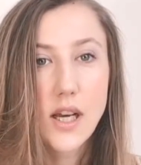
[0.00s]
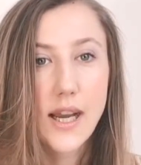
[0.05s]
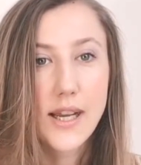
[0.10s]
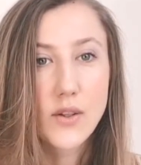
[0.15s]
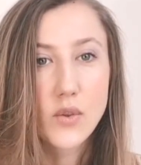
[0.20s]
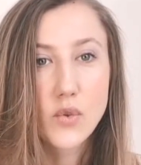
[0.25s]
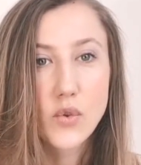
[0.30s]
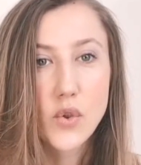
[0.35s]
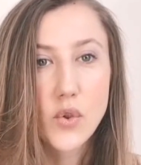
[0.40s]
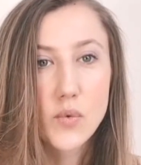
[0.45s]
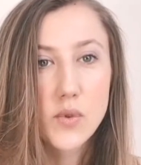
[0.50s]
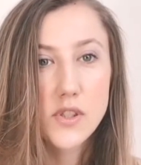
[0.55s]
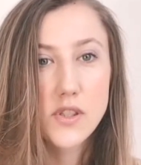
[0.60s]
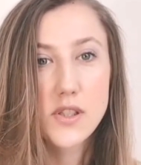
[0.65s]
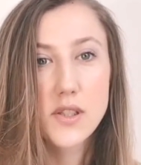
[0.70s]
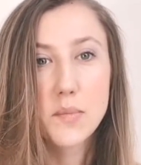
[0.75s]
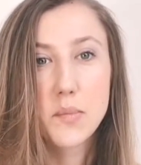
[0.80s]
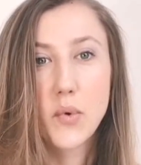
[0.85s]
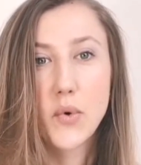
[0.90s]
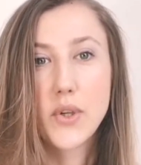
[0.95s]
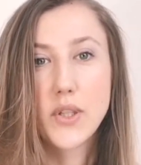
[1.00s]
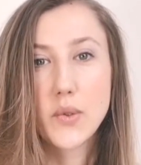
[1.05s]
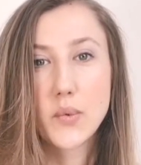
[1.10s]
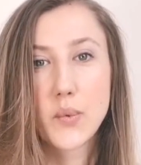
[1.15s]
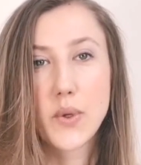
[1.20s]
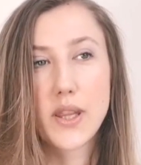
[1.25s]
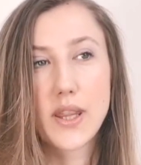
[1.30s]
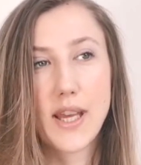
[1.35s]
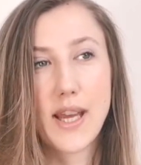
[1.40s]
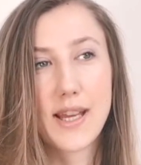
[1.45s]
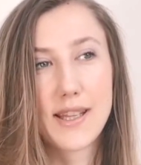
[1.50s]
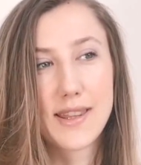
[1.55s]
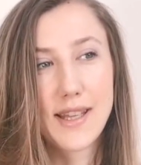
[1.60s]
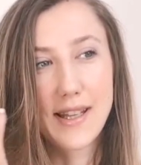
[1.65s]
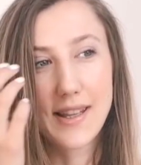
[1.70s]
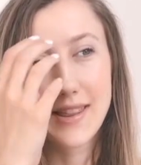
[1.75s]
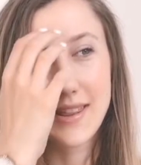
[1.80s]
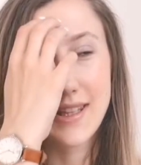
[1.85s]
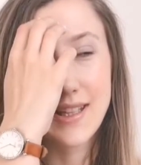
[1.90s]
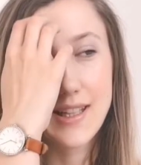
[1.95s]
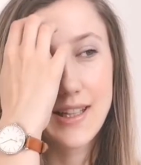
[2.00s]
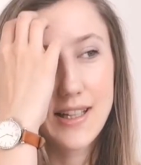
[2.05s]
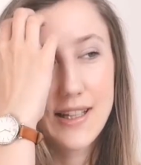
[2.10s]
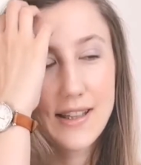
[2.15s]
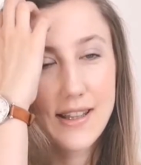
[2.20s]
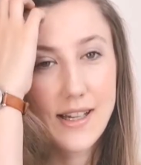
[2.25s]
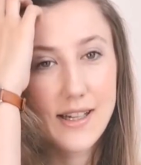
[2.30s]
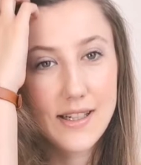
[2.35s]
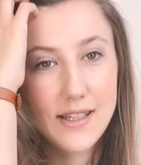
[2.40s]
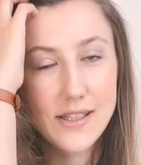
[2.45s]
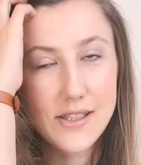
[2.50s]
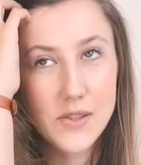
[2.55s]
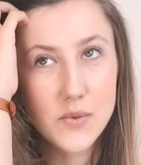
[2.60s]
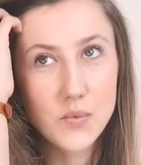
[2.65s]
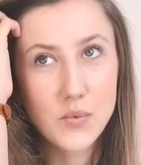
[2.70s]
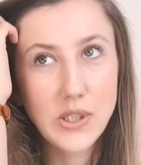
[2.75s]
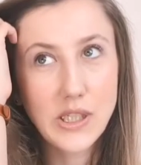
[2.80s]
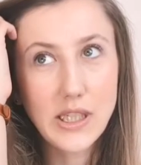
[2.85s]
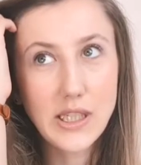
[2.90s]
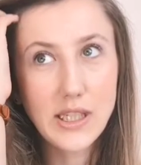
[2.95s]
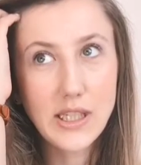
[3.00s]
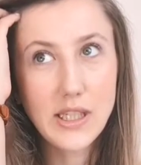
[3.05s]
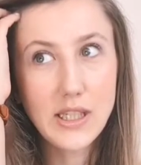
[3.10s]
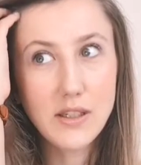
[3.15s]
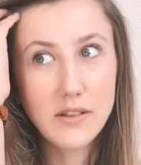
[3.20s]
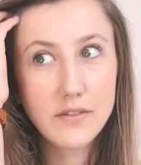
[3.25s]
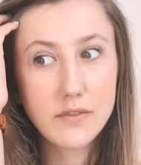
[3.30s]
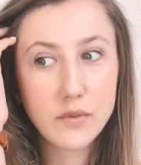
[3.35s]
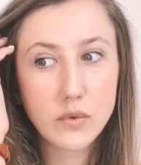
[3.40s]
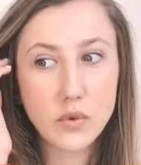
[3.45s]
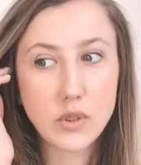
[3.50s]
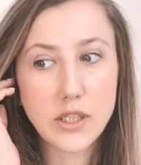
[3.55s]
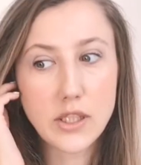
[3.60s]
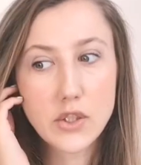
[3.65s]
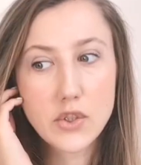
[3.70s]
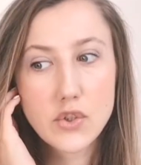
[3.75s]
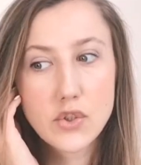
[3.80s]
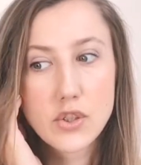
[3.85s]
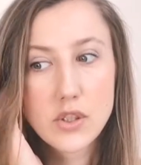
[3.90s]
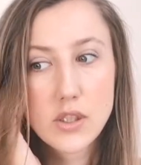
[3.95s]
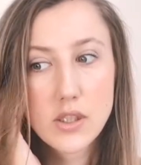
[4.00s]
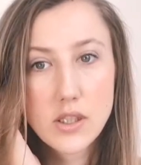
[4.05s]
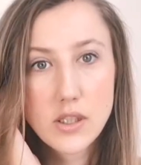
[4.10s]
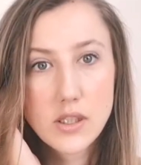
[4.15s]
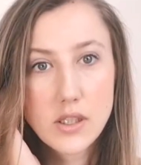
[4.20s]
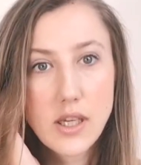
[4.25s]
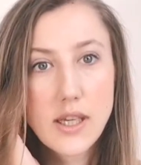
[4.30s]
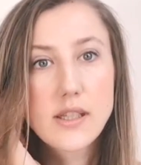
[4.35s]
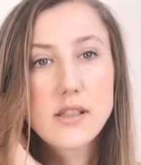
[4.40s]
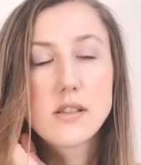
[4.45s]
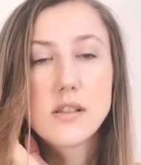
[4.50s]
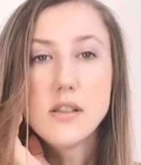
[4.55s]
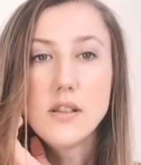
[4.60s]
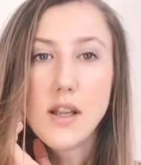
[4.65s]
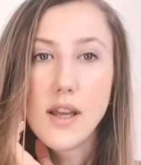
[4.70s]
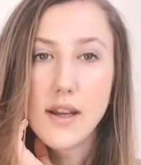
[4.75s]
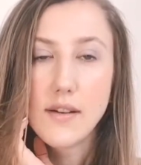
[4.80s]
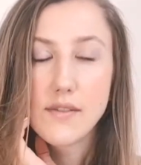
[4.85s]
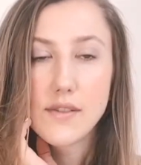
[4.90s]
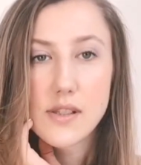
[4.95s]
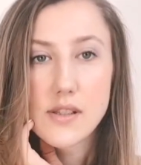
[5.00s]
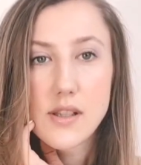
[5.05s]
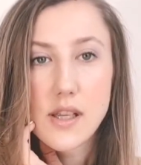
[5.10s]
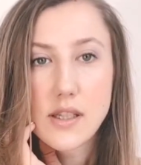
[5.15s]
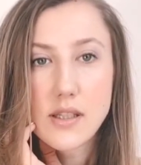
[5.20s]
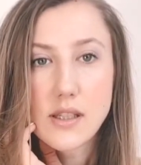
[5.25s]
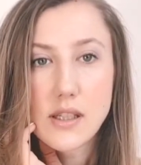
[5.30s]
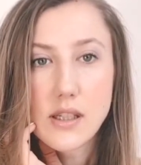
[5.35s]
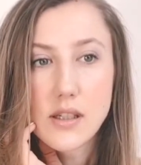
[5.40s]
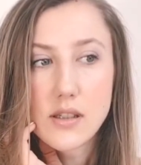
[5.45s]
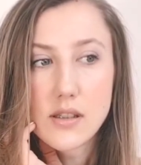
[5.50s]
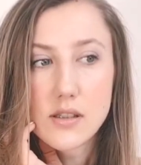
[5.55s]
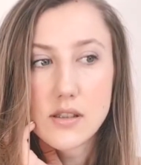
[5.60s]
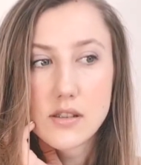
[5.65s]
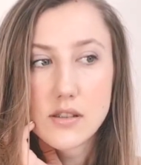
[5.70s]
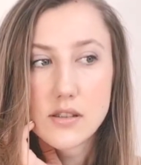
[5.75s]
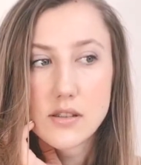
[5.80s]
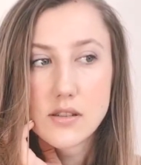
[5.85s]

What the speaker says: I don't know what's the point with that. I think that is really foolish. I still have this idea.